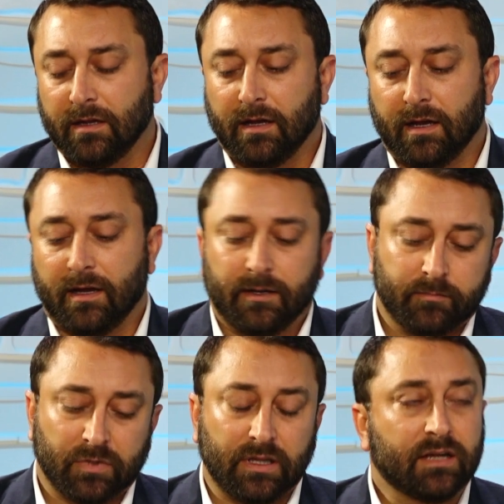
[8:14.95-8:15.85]

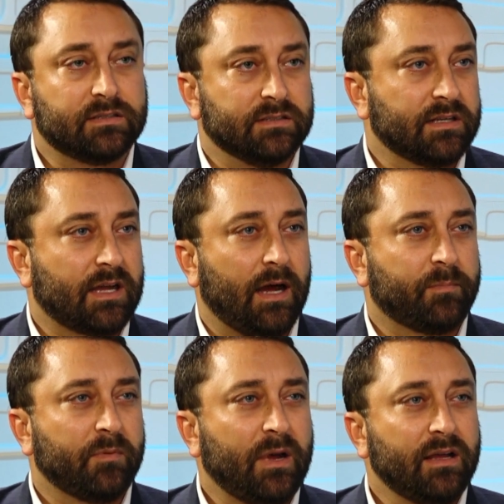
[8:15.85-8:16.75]
reluctant to
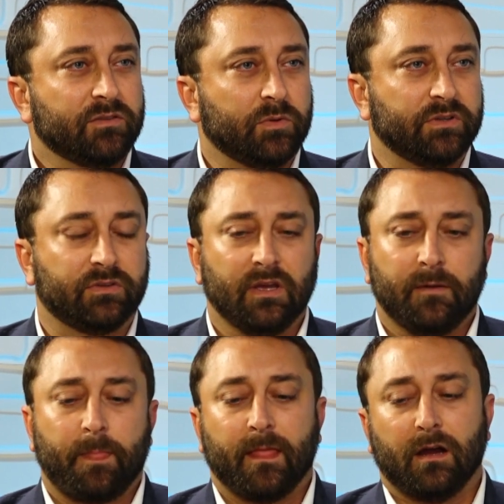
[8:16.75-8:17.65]
compromise
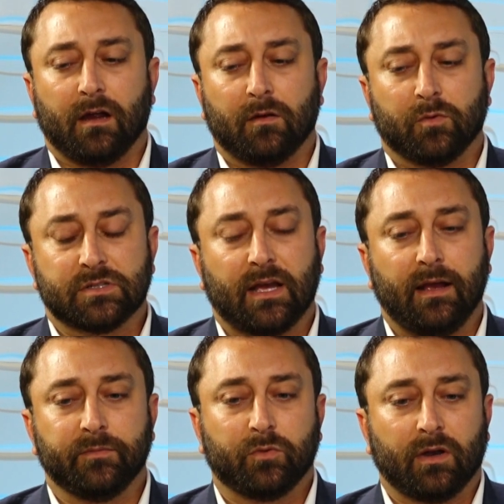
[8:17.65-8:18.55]
were
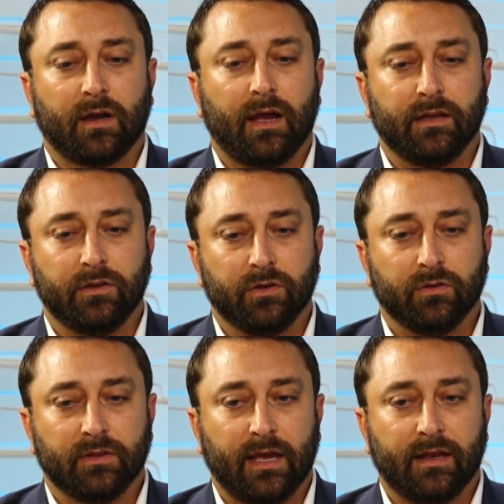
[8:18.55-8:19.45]
times where I
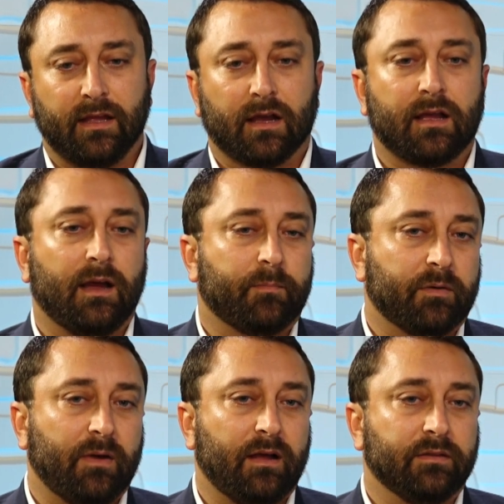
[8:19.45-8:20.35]
knew that a
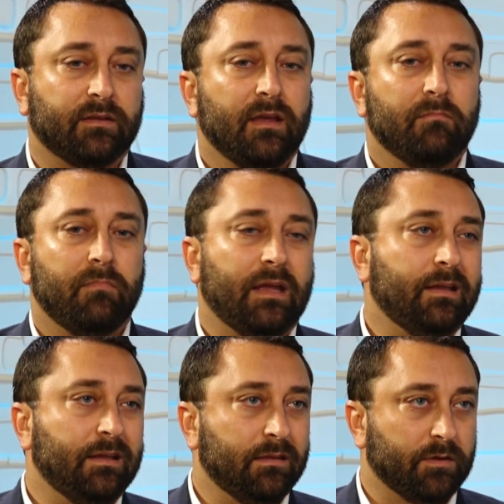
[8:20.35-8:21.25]
compromise may
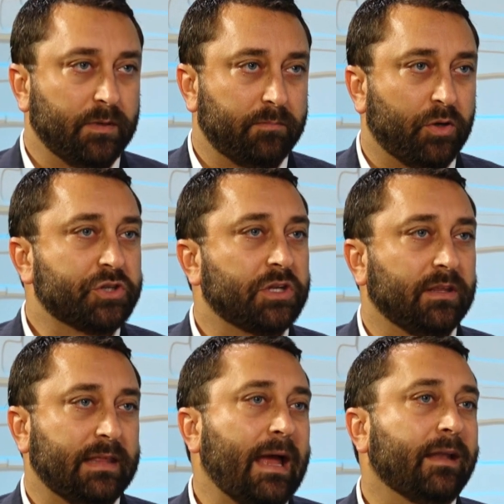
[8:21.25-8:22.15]
either be
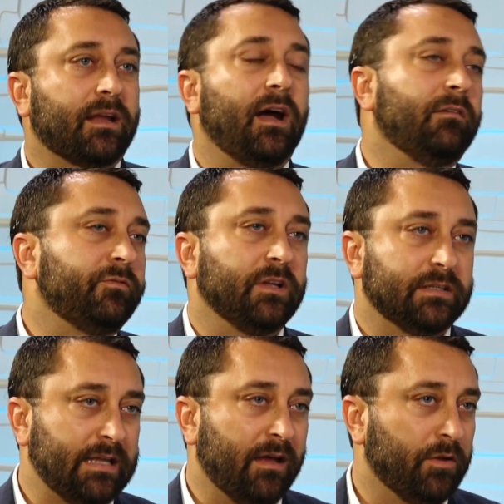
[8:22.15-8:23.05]
pushing that
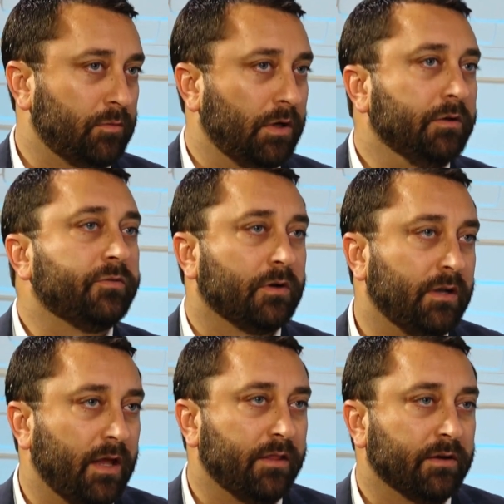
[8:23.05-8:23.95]
conflict down the road for
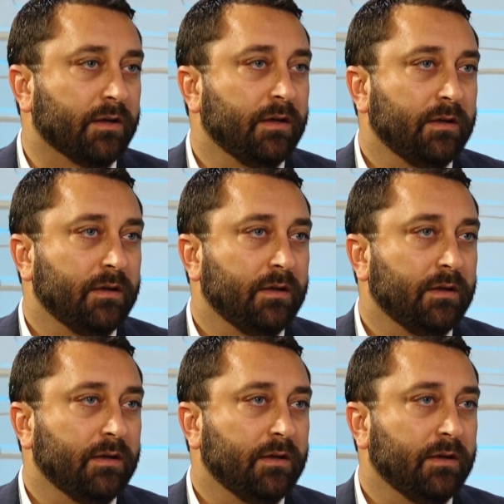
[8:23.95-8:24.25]
another